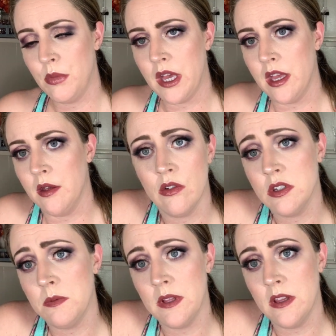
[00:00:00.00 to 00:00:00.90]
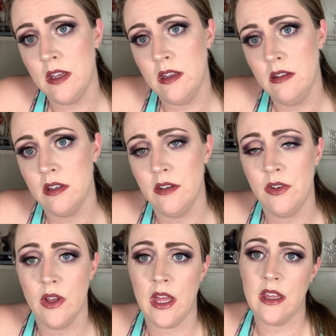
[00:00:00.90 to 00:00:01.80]
But ultimately, if
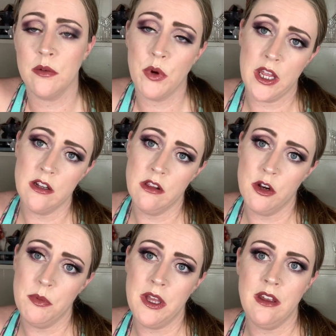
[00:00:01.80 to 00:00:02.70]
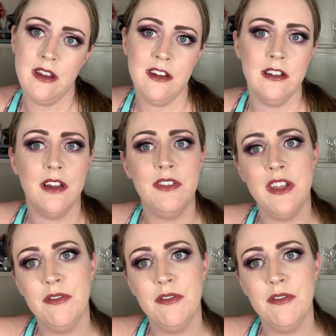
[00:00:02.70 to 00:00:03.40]
you like the brand a little bit and you love the